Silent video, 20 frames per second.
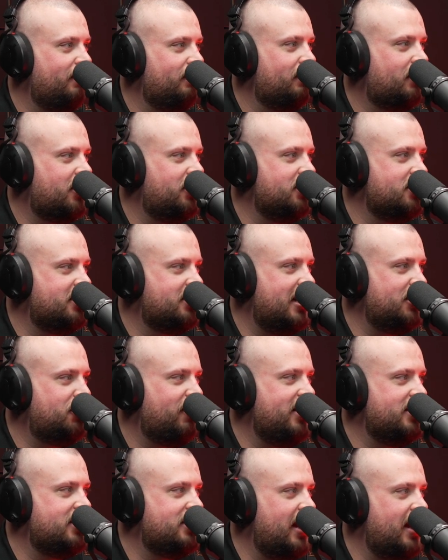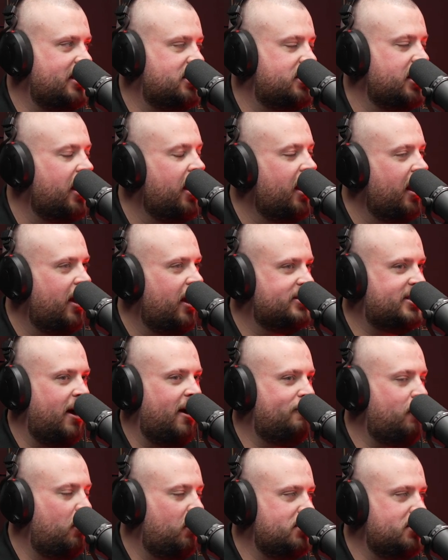Because that translates. See,
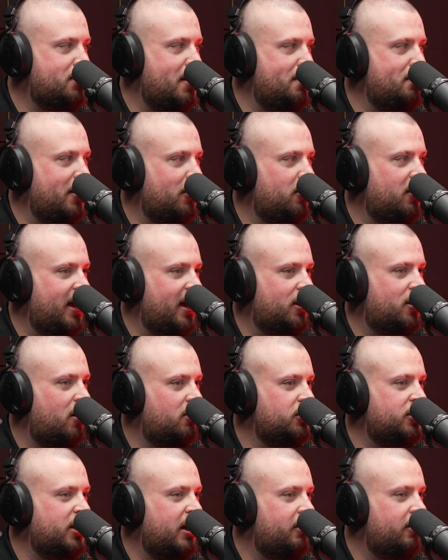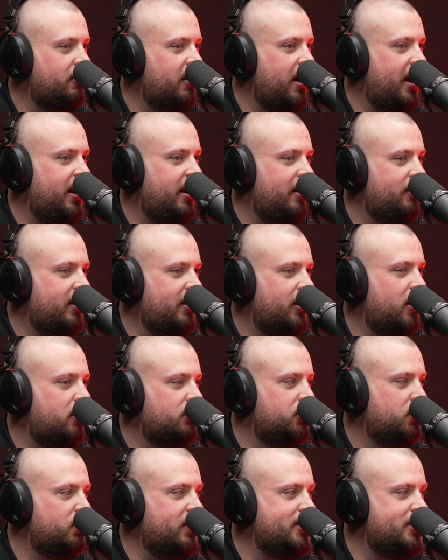I've always been big on like culture, right? I think
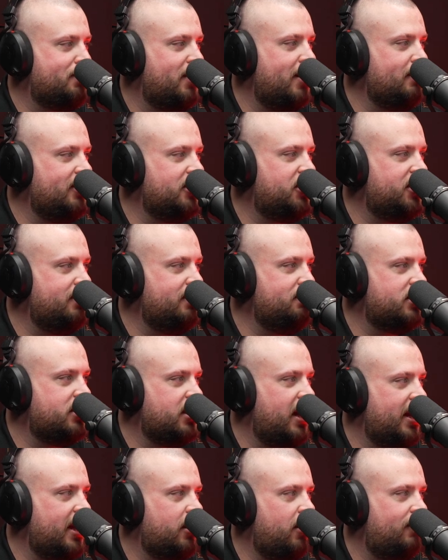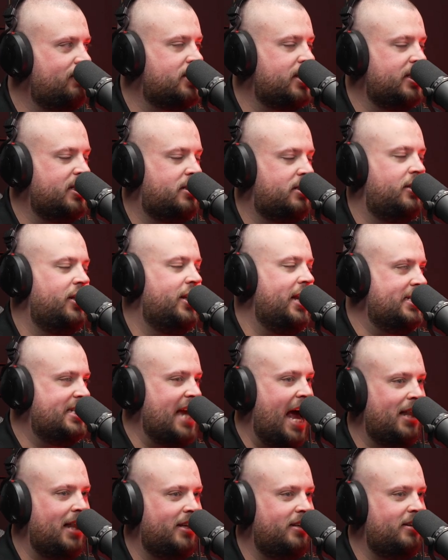culture wins premierships. Like, obviously, you need
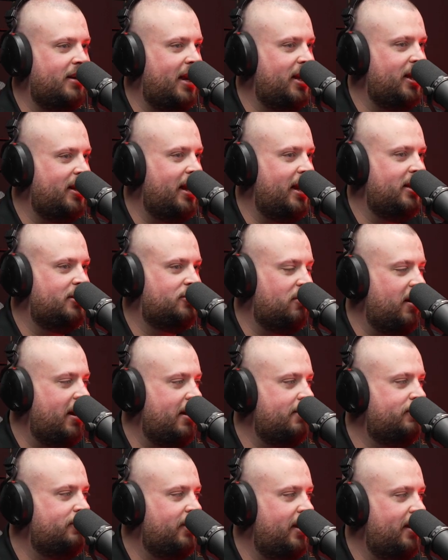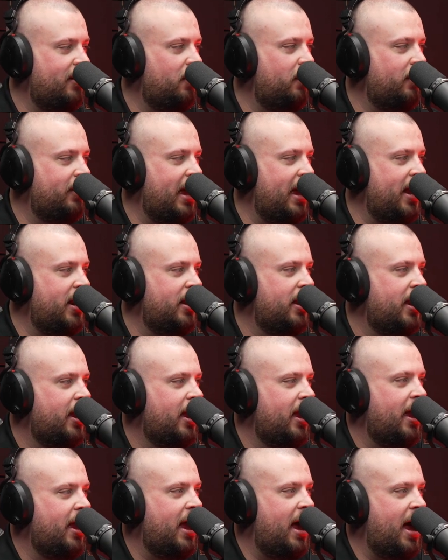talent and you need drive and all that.
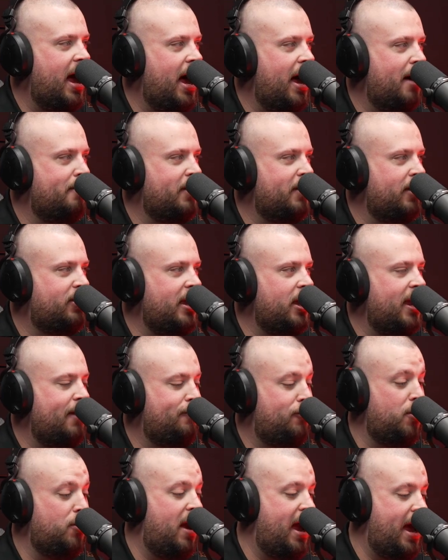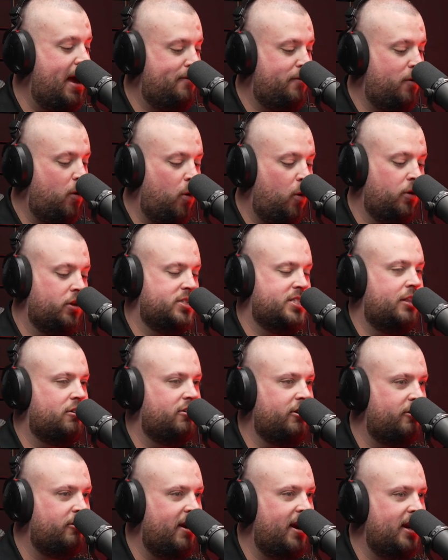But I think if you have all those other
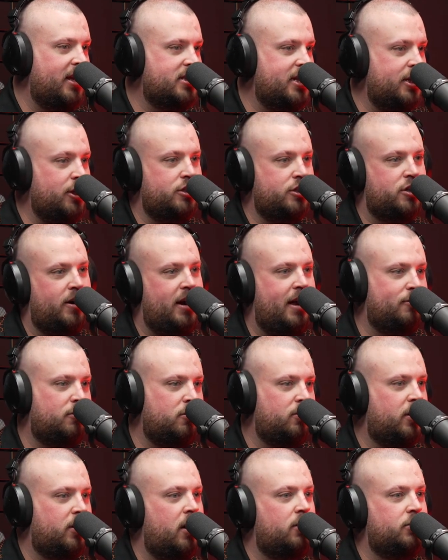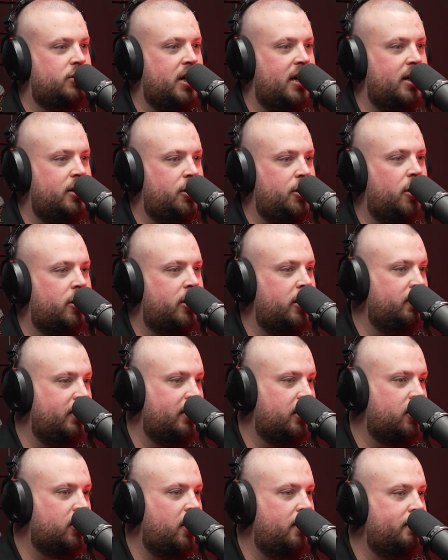ingredients and you don't have good culture, you're not going to win
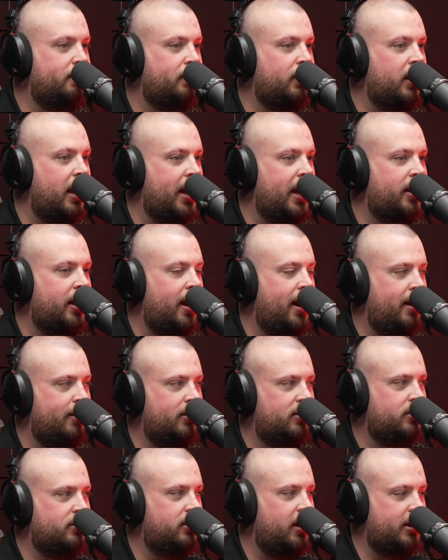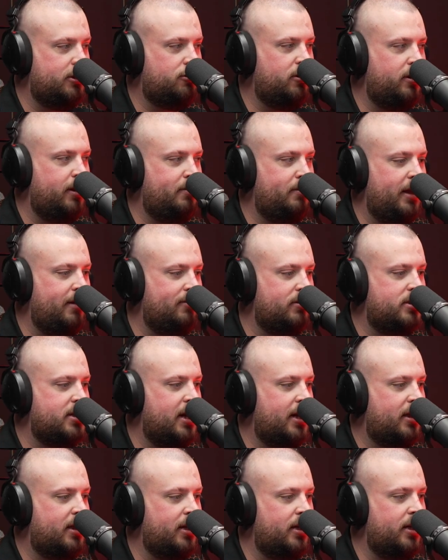the comp. Like, and I truly believe it's
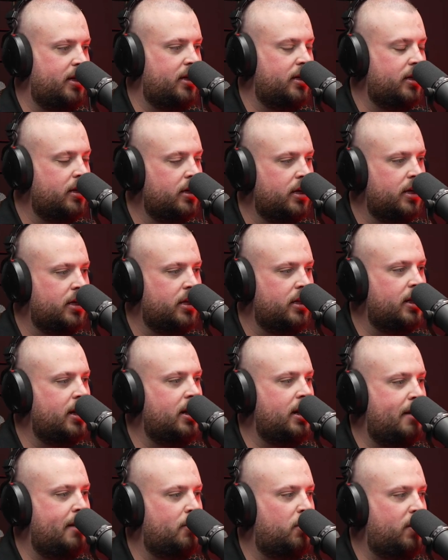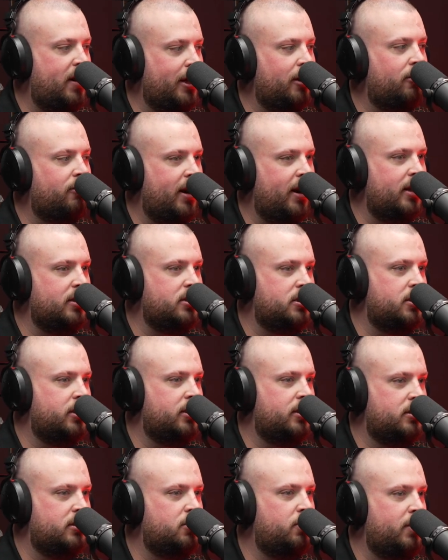like the number one ingredient
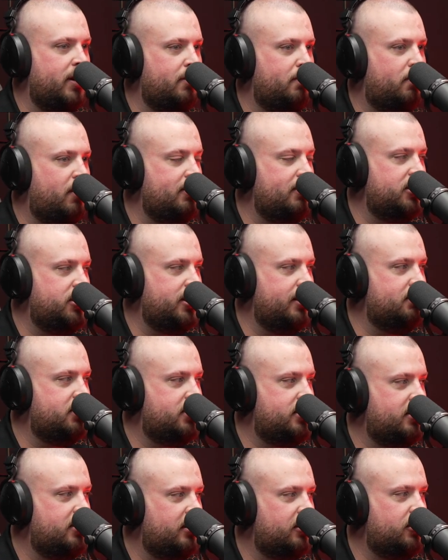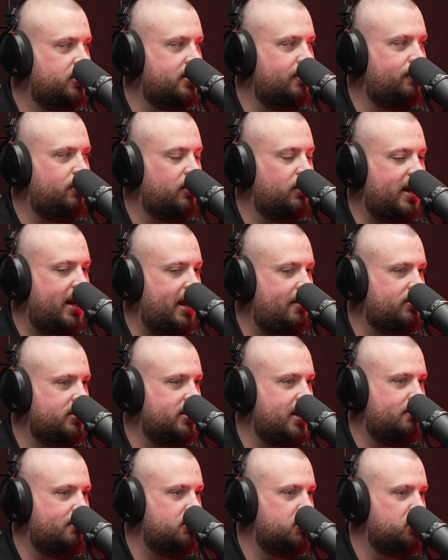to winning premierships. Because if you look at every
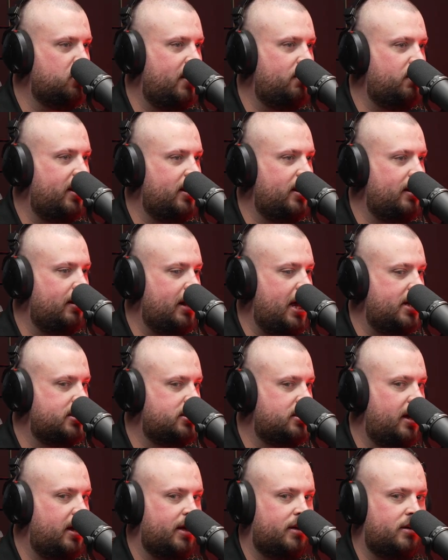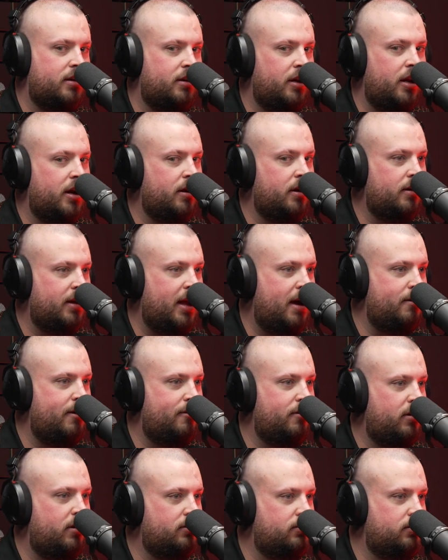team who's won one in the last
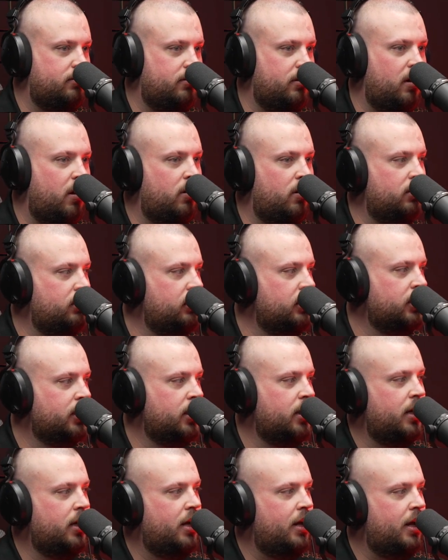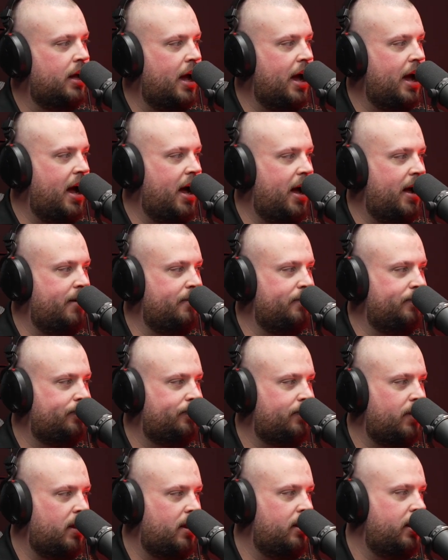however long,
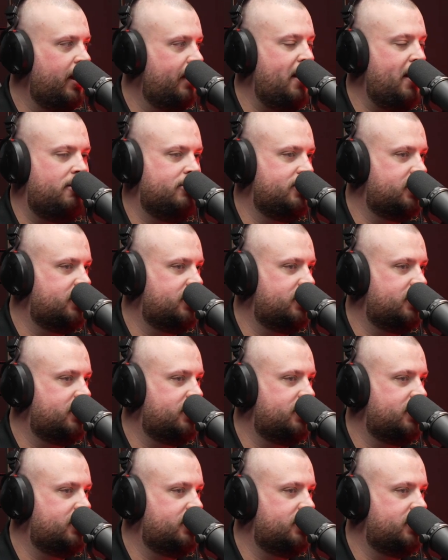like Penrith's